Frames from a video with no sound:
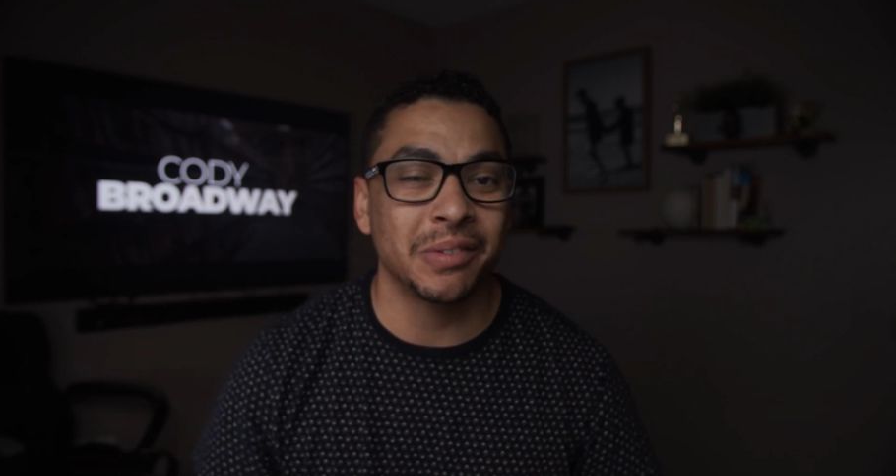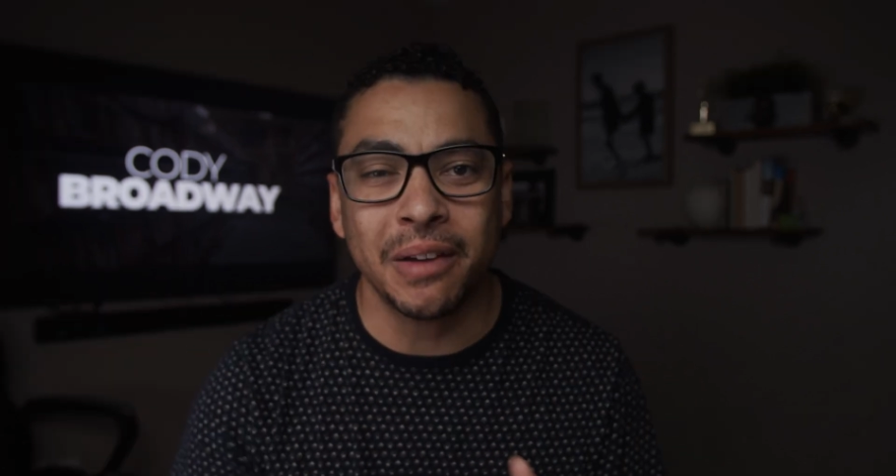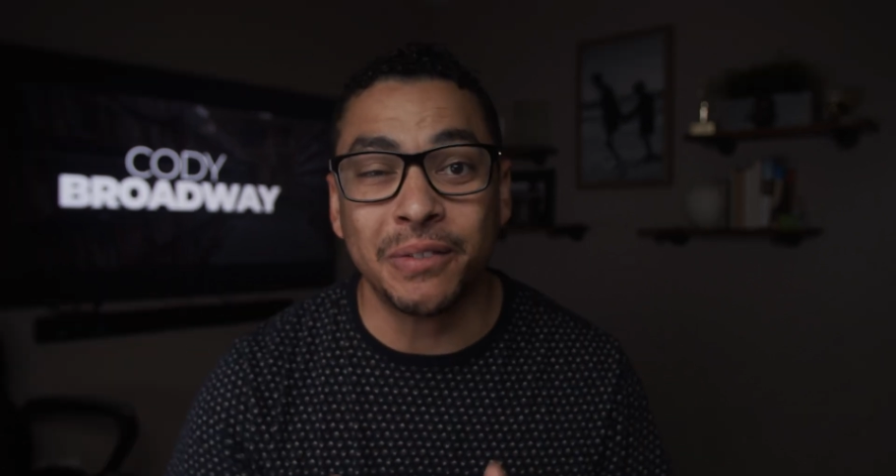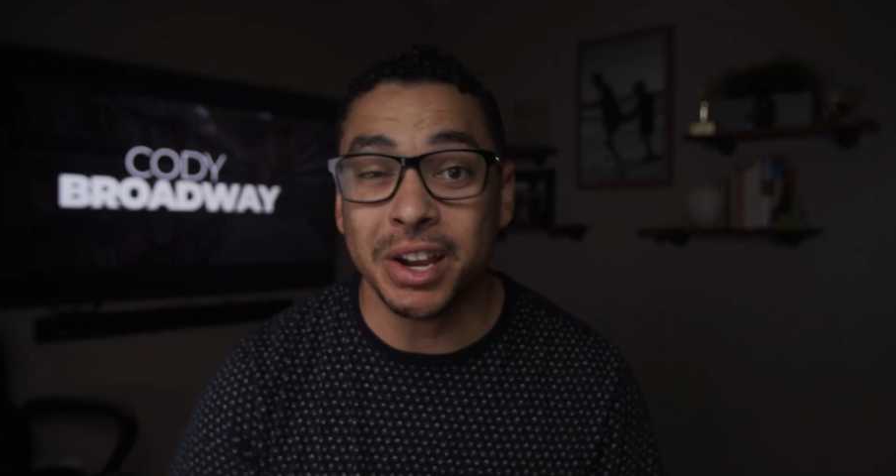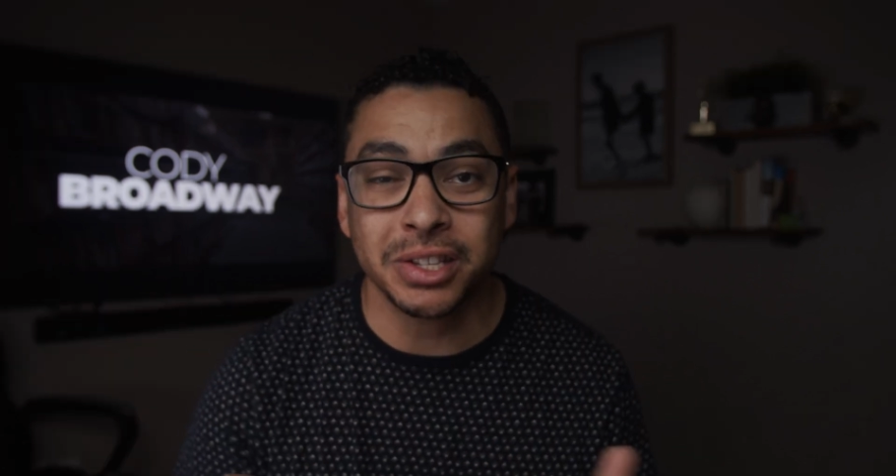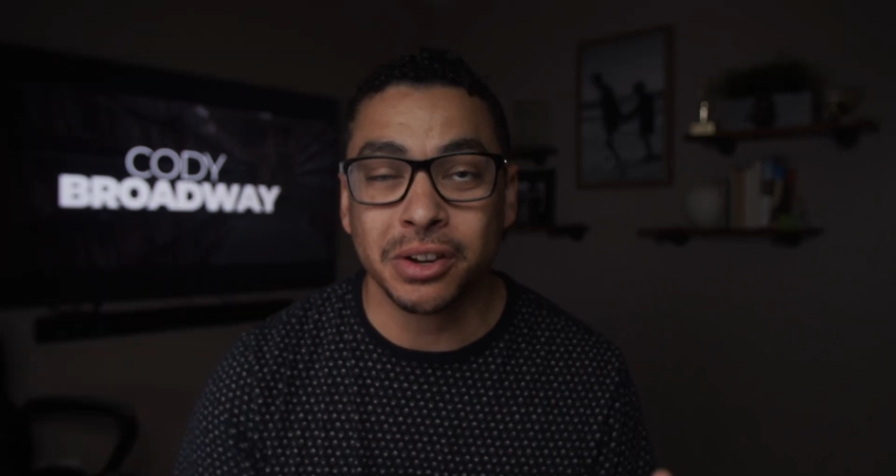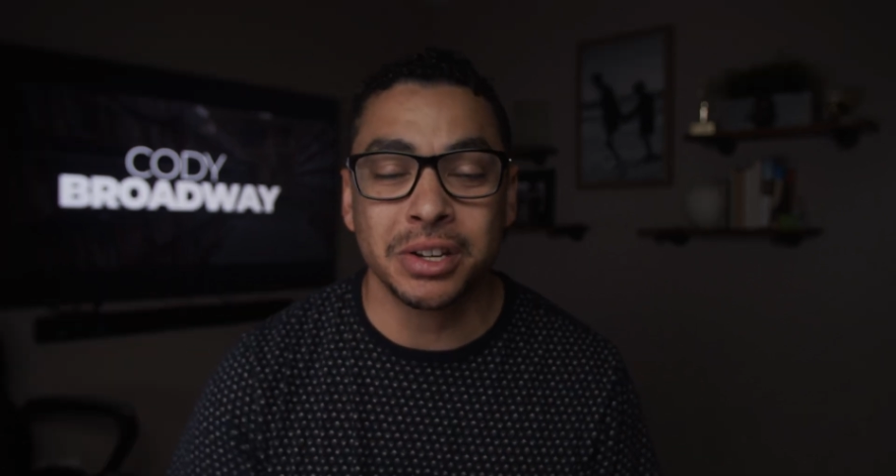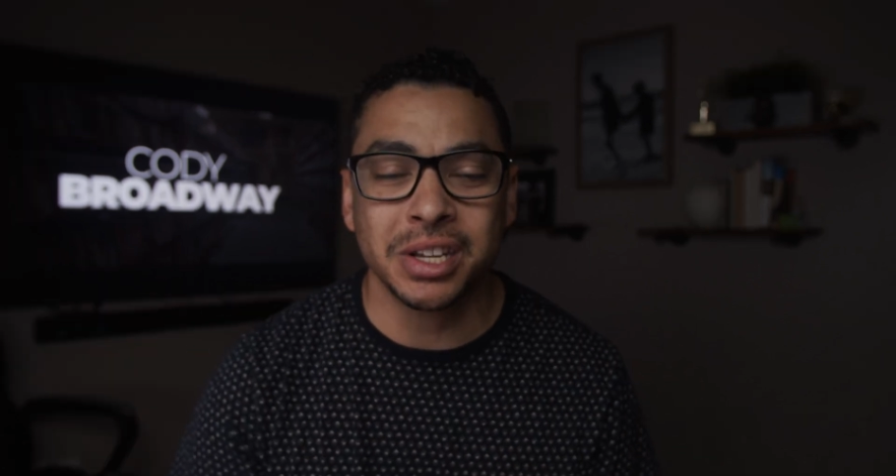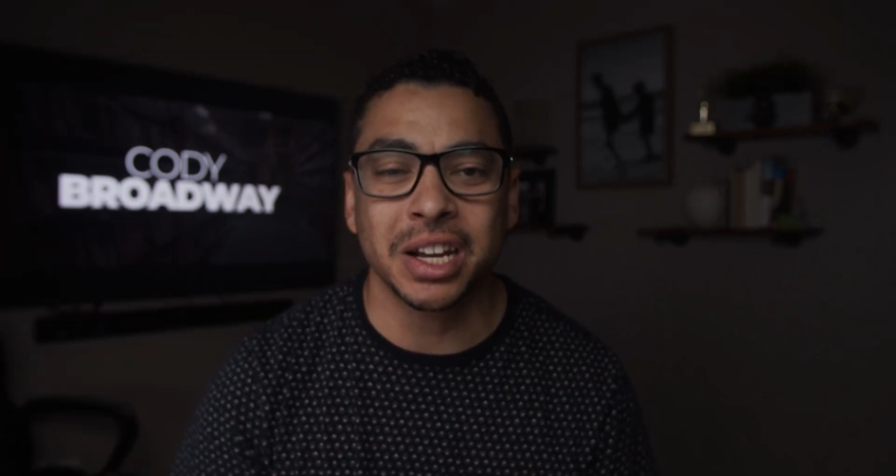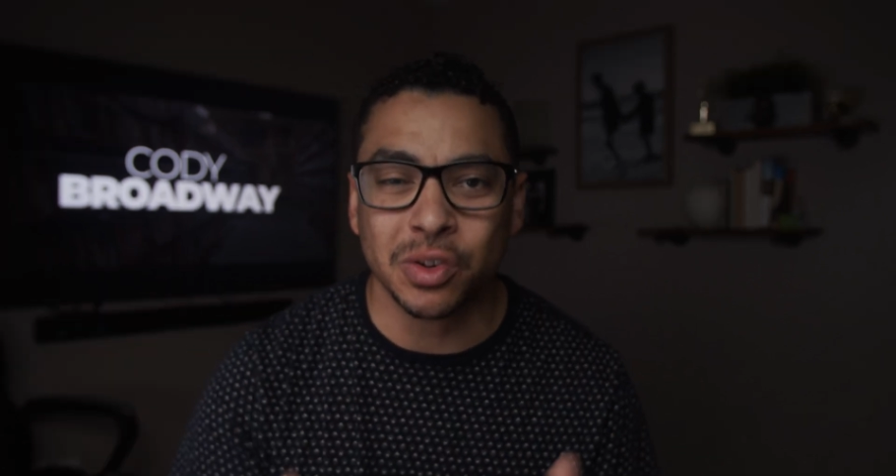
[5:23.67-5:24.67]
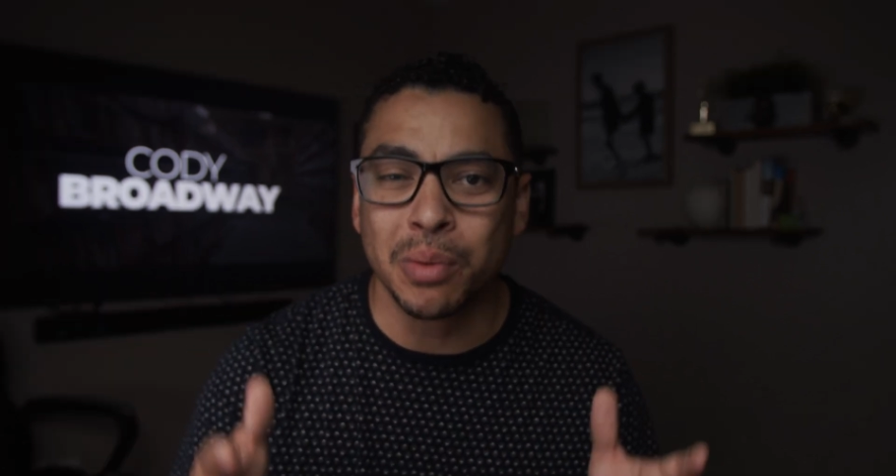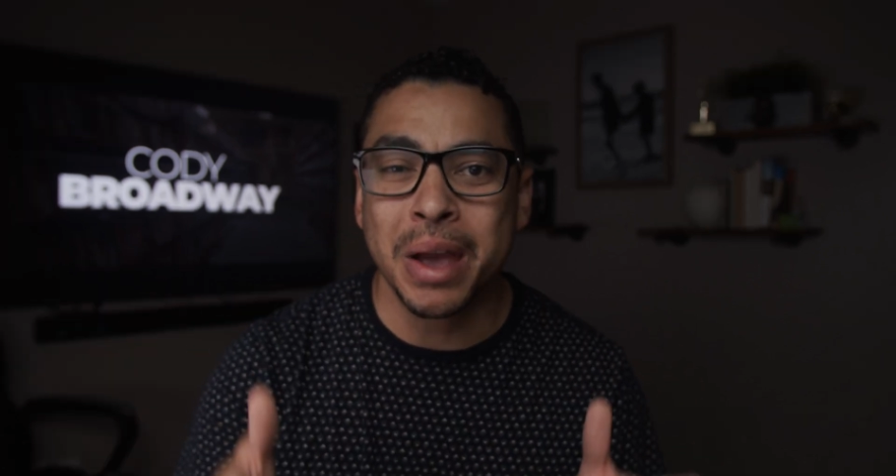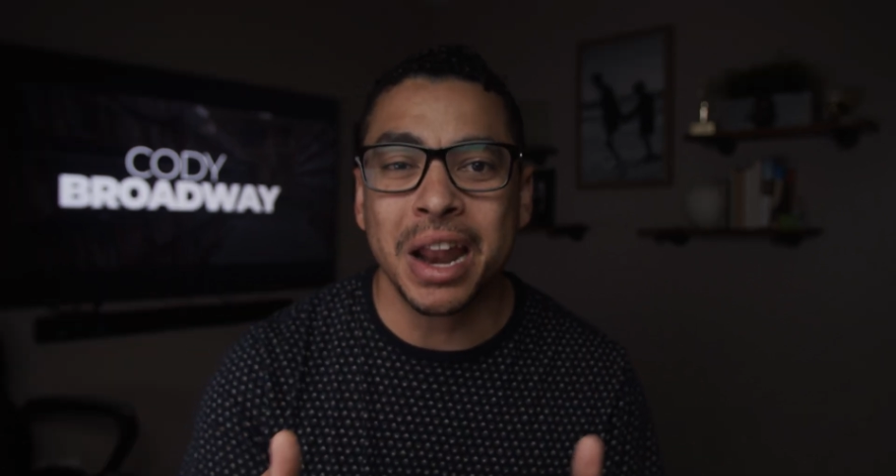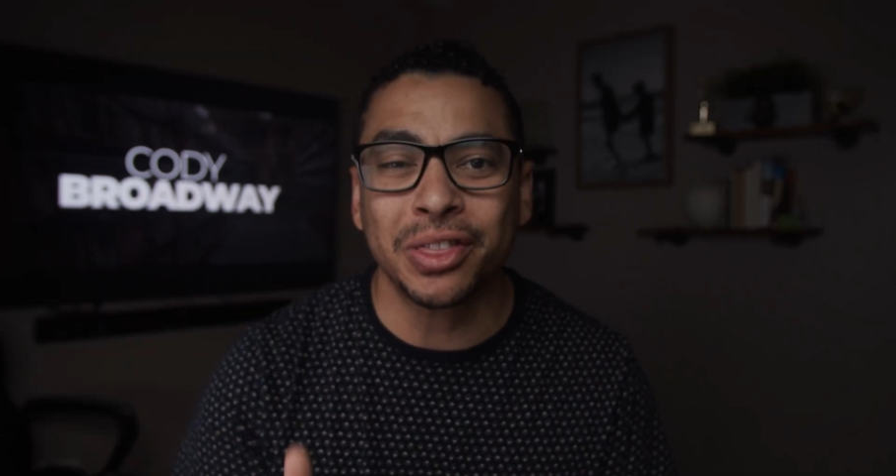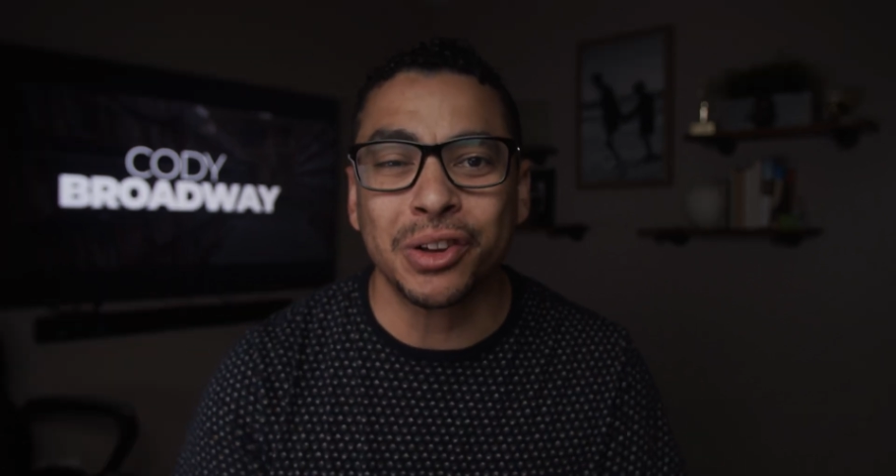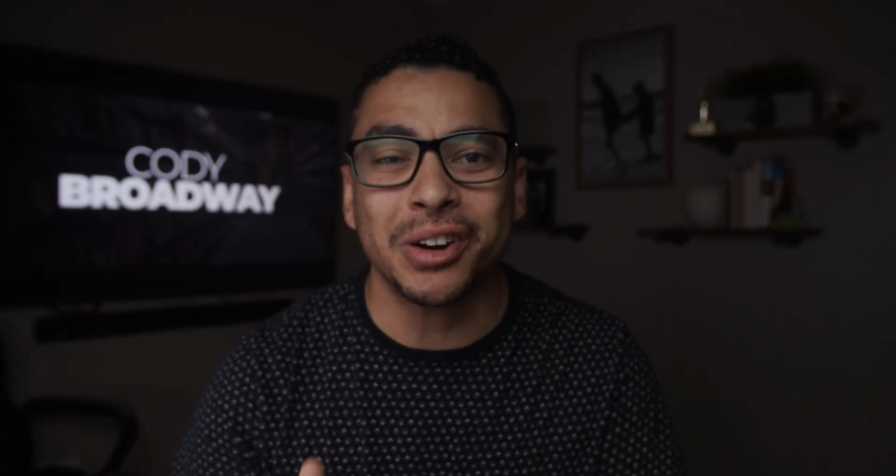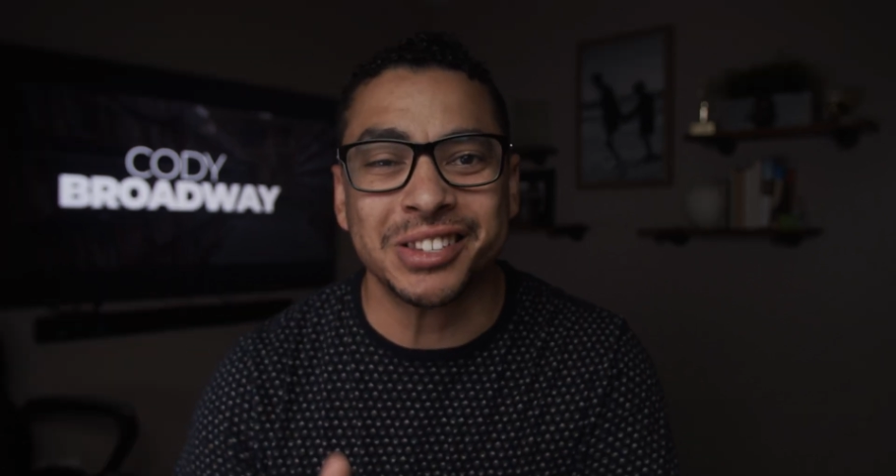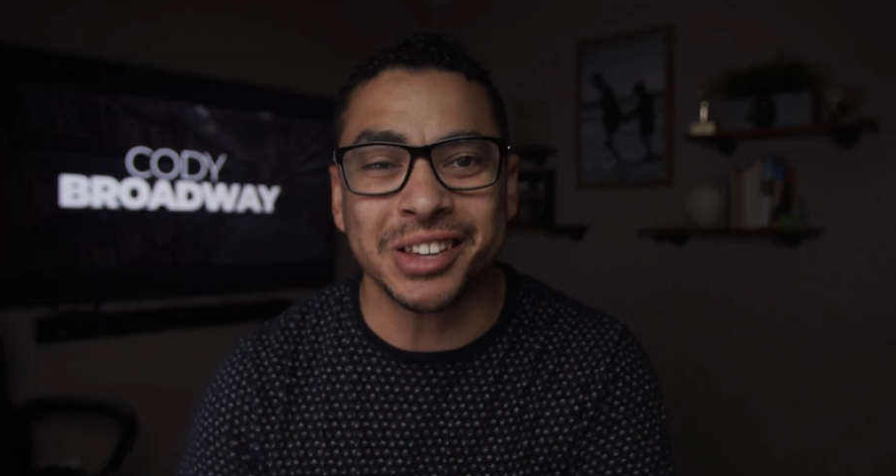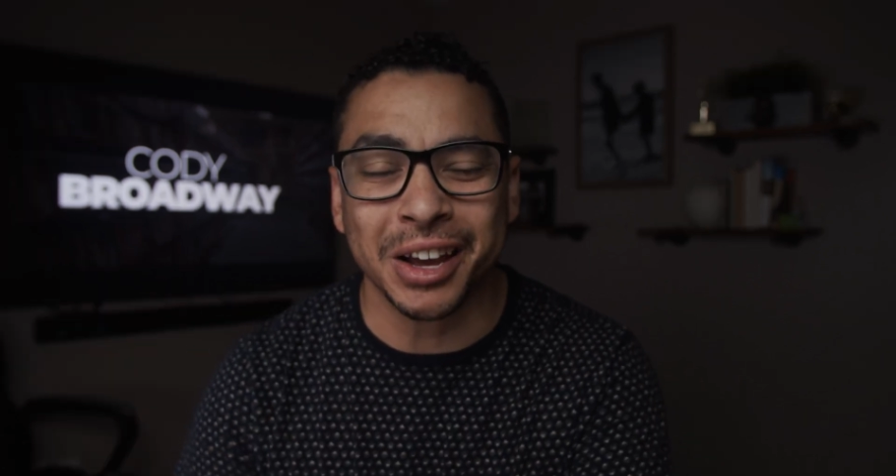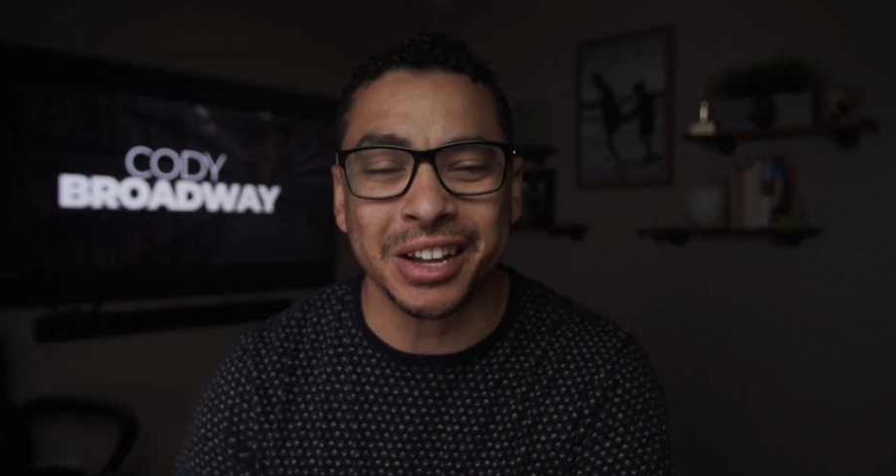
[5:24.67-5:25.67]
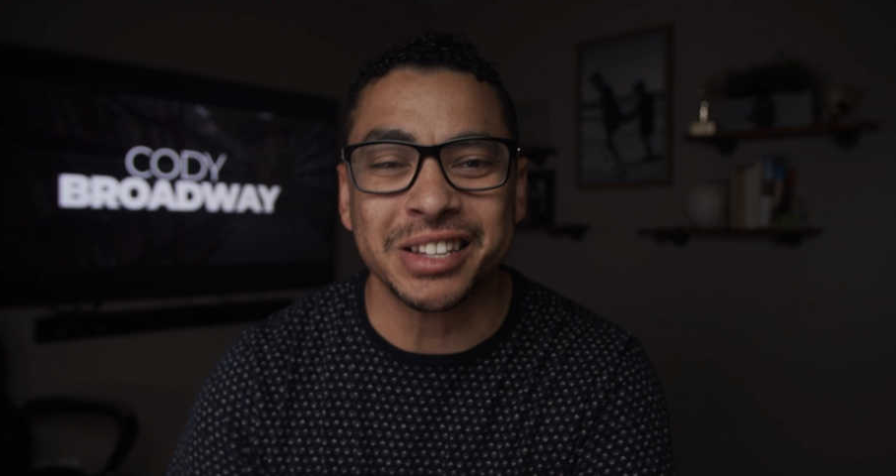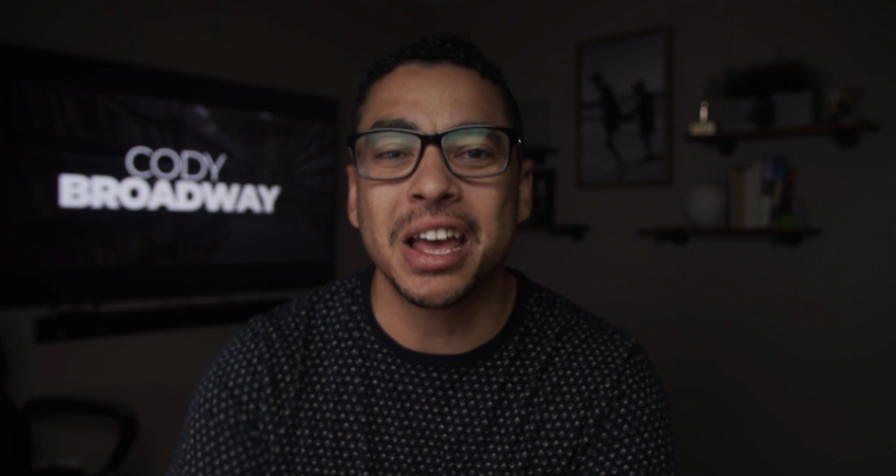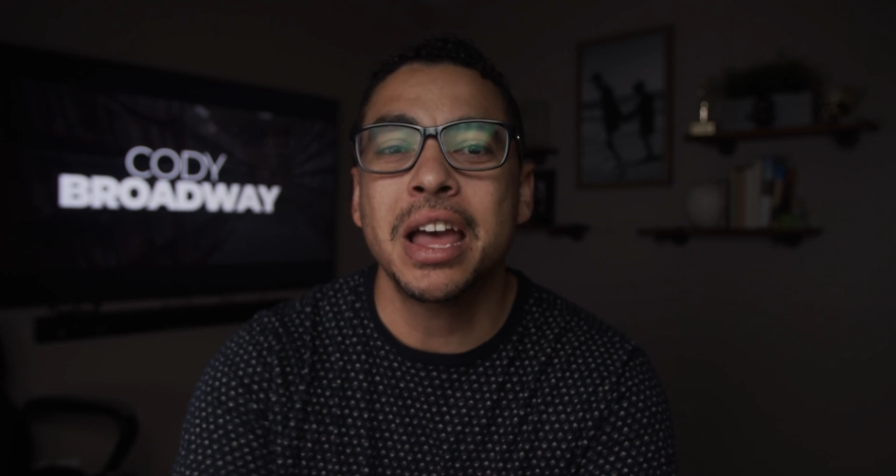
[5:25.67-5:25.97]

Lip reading: If it is 30 seconds, remain at 30 seconds.